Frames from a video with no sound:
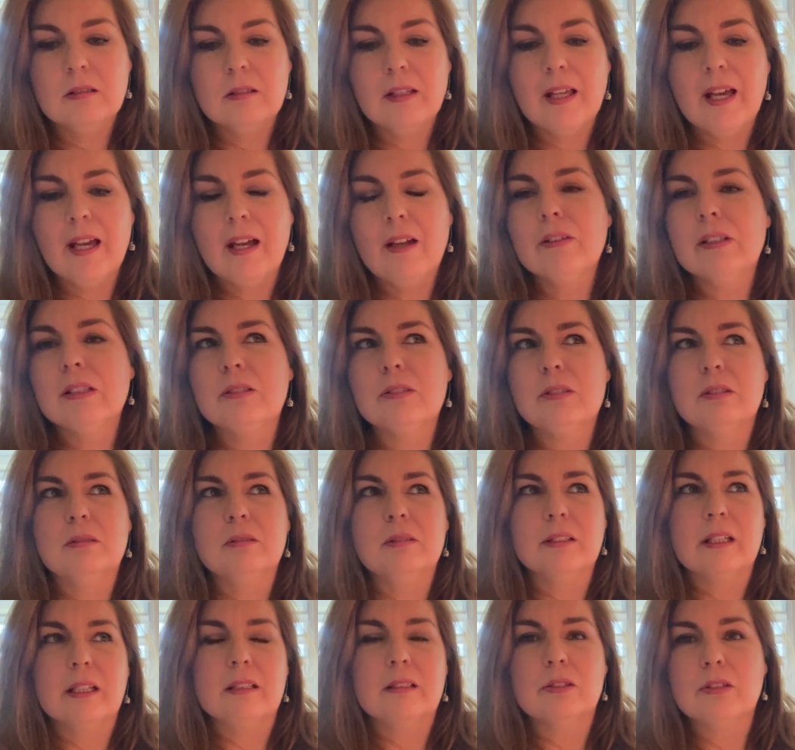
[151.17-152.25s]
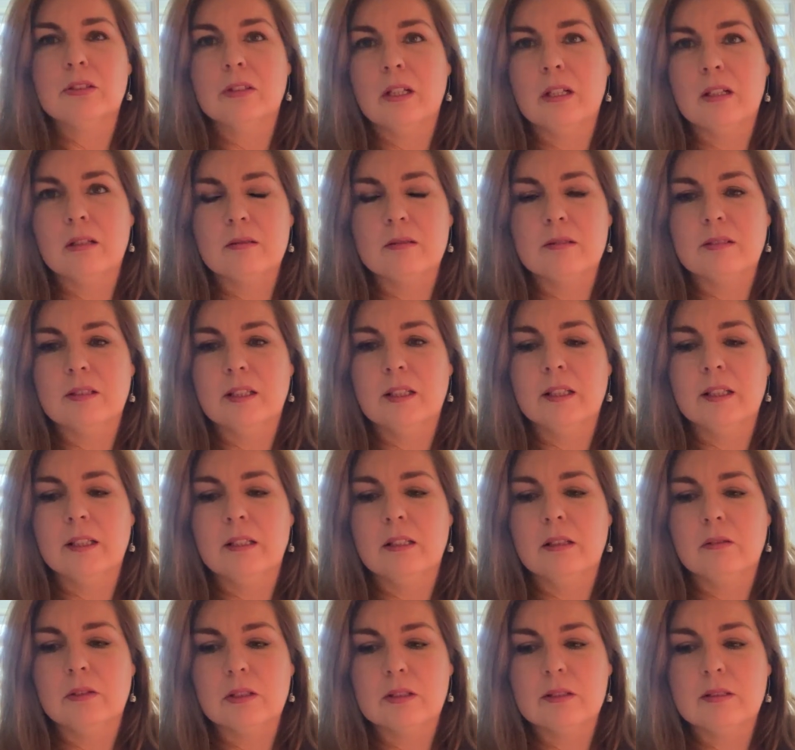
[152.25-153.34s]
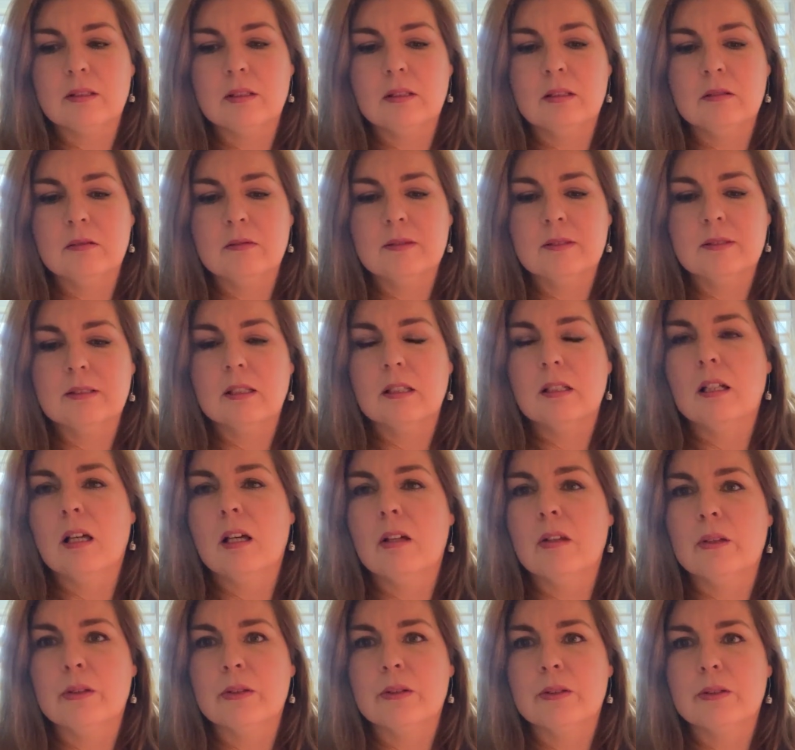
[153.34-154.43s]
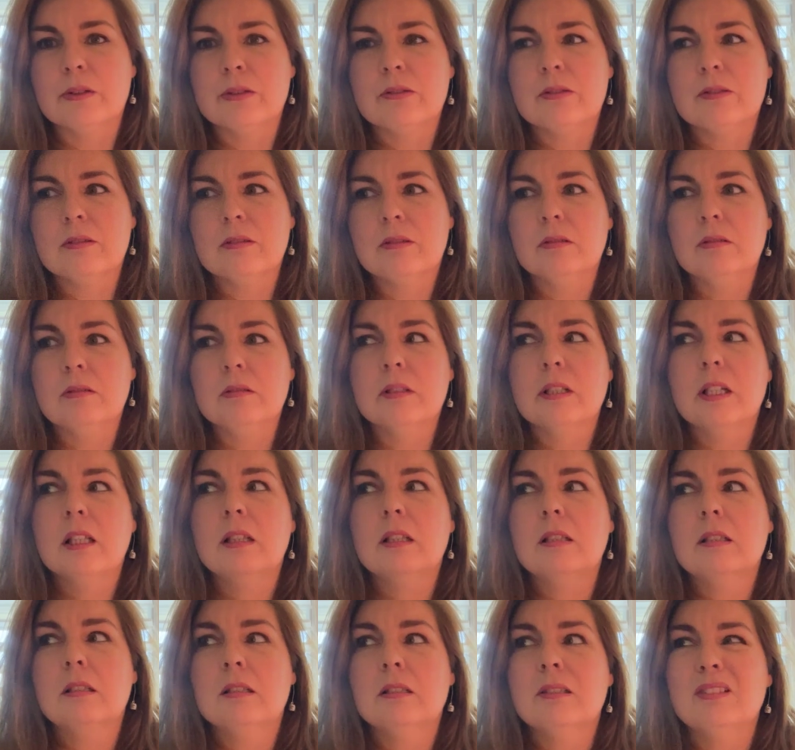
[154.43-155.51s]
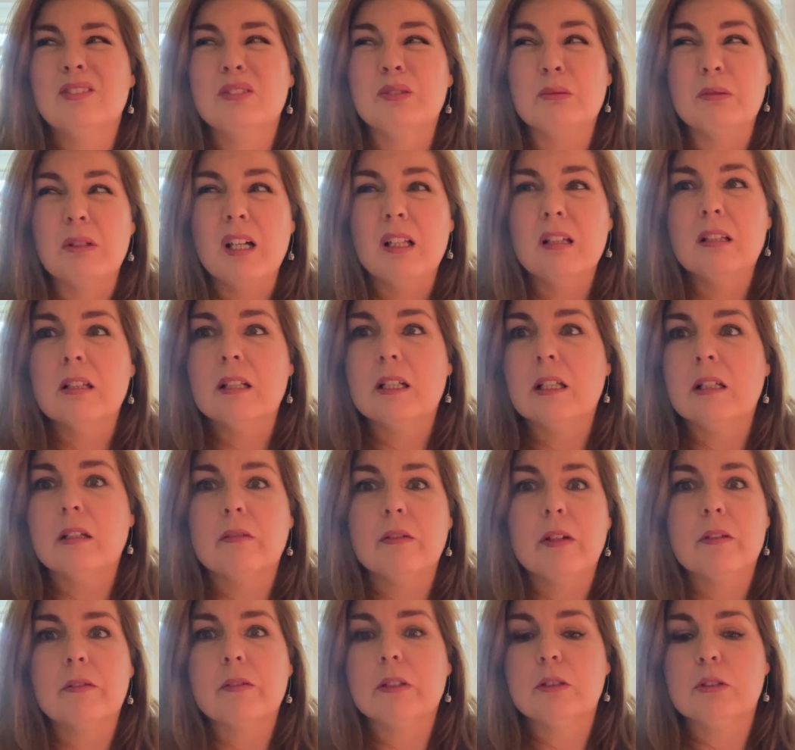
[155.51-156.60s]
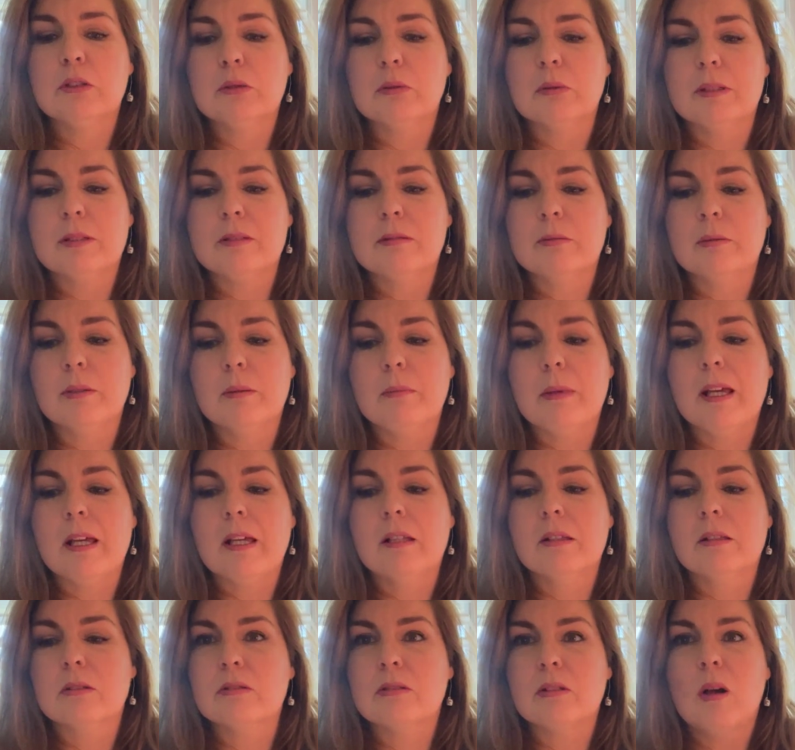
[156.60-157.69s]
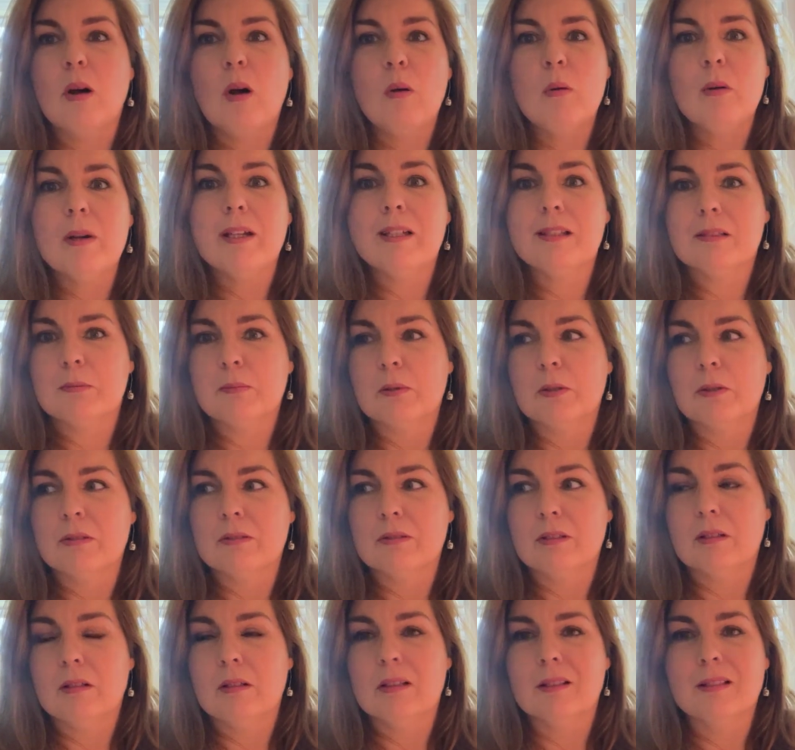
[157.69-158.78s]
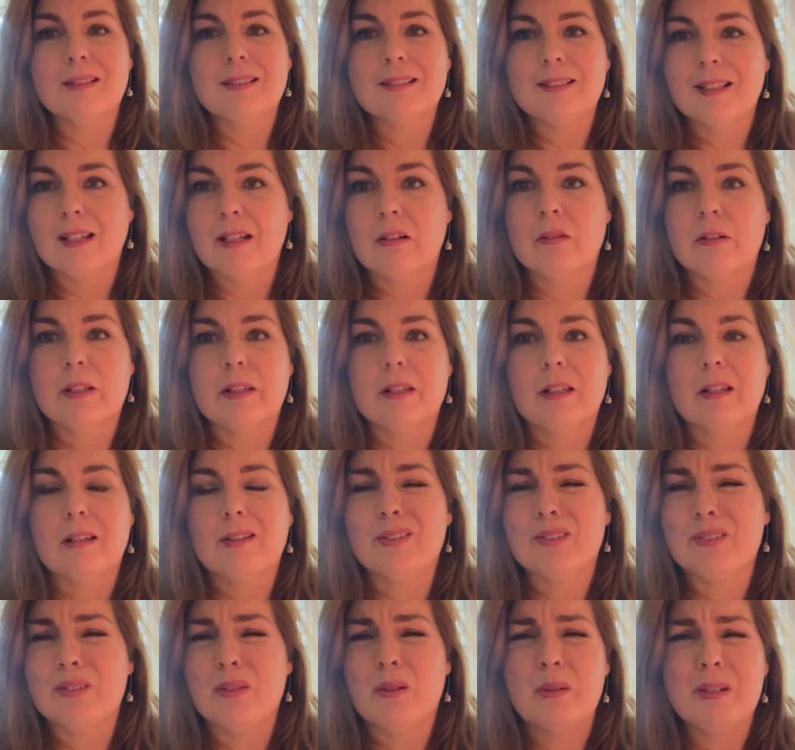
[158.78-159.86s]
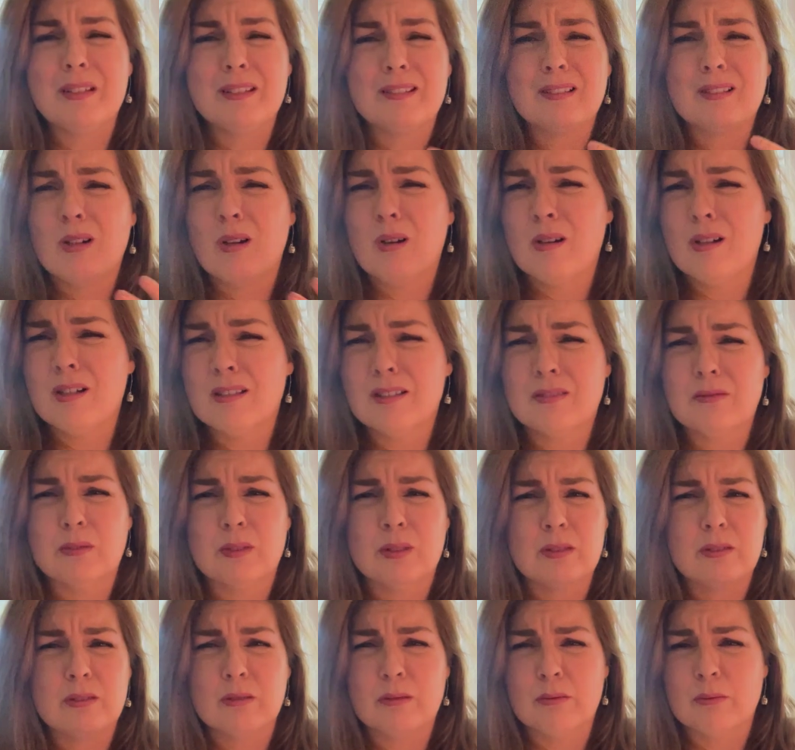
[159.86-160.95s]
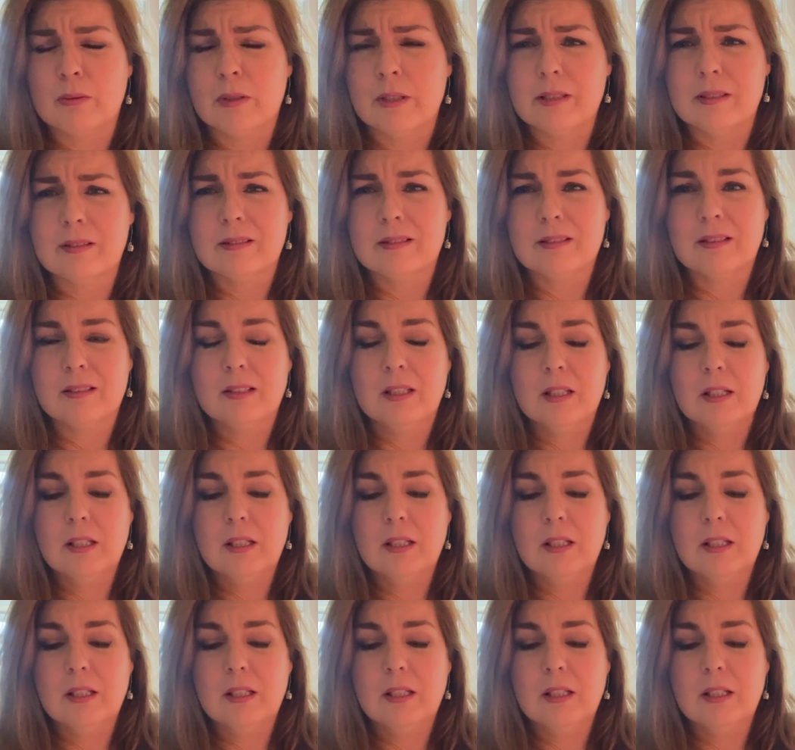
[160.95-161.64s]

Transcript: having to look at the shadow side of ourselves and others, looking at the duality of every choice we make. There's always pros and cons to everything. There's always a cost versus risk